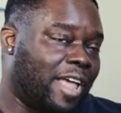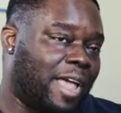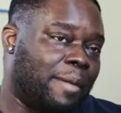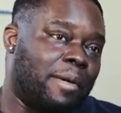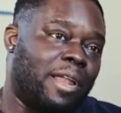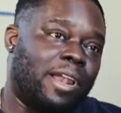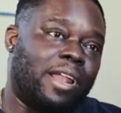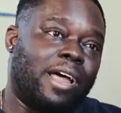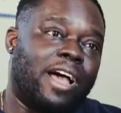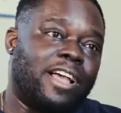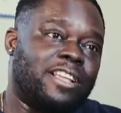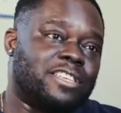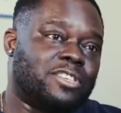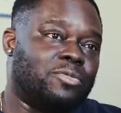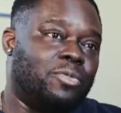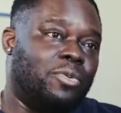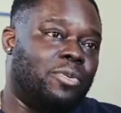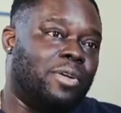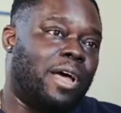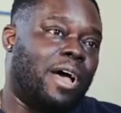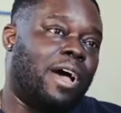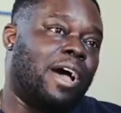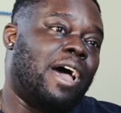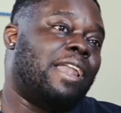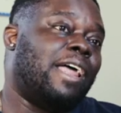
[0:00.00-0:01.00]
I came out of high school
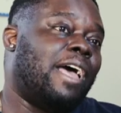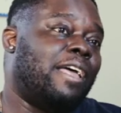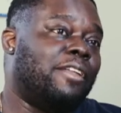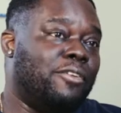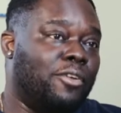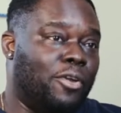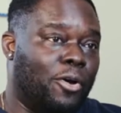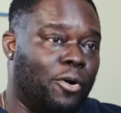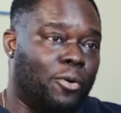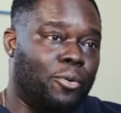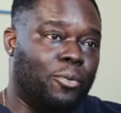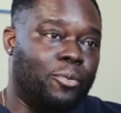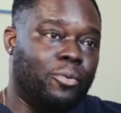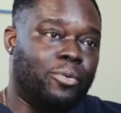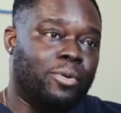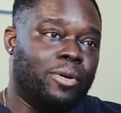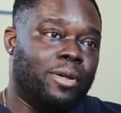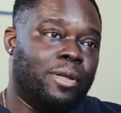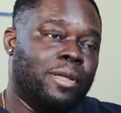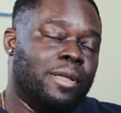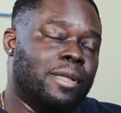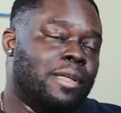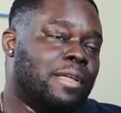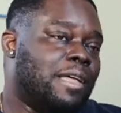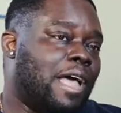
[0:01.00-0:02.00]
now, had I known,
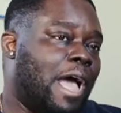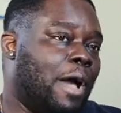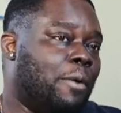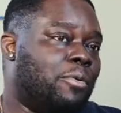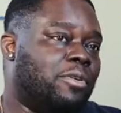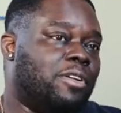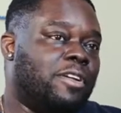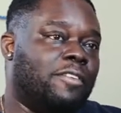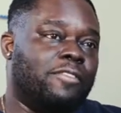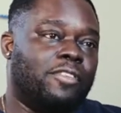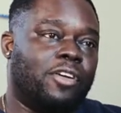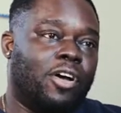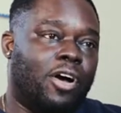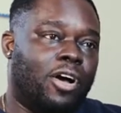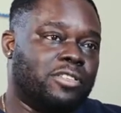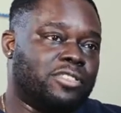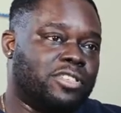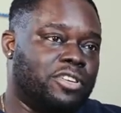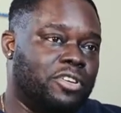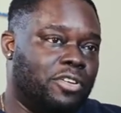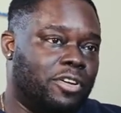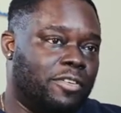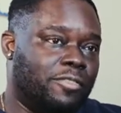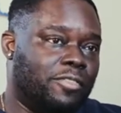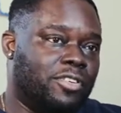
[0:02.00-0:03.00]
I wouldn't have gone
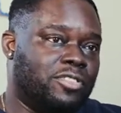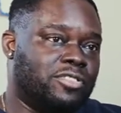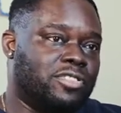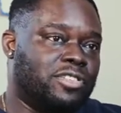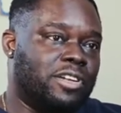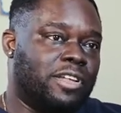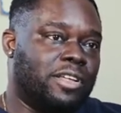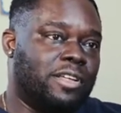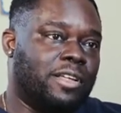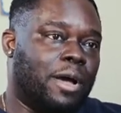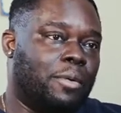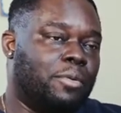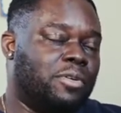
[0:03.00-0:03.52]
to university.